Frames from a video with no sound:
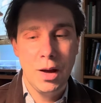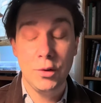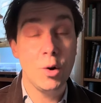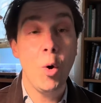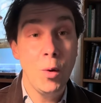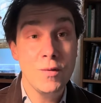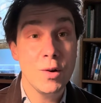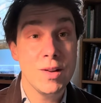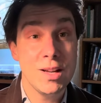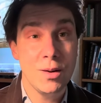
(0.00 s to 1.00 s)
The goal of your
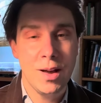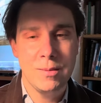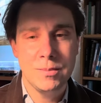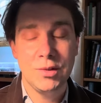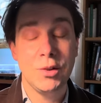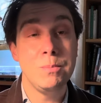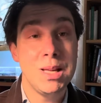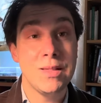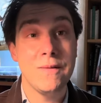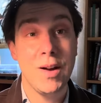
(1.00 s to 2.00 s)
video game is to
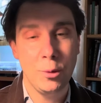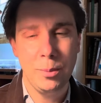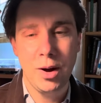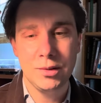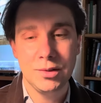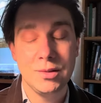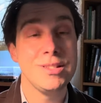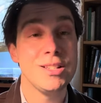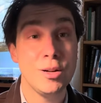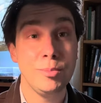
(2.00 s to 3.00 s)
beat the final boss,
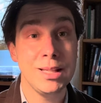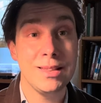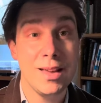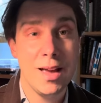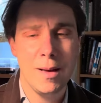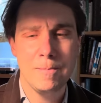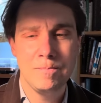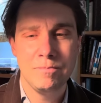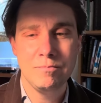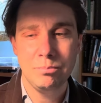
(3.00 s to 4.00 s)
to complete the game.
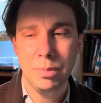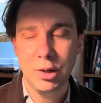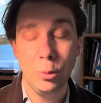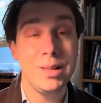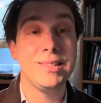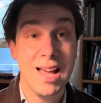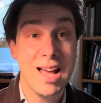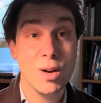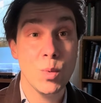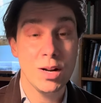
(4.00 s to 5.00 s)
But you'll be
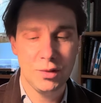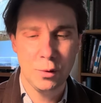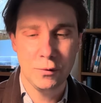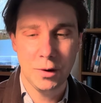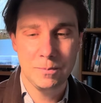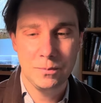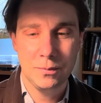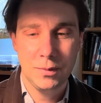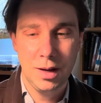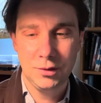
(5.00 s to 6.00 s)
sad when it's over.
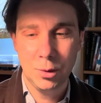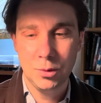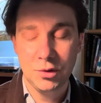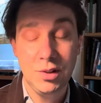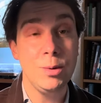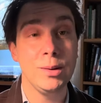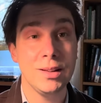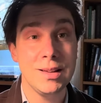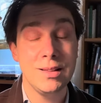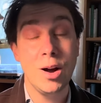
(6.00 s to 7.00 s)
And so
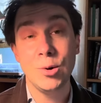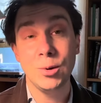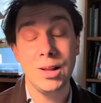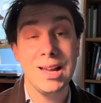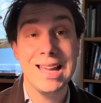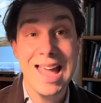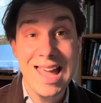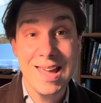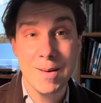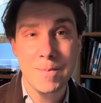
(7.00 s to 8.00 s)
secretly, the underlying
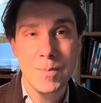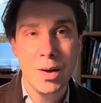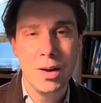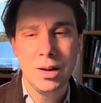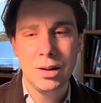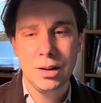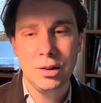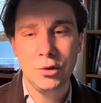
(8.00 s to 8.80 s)
aim is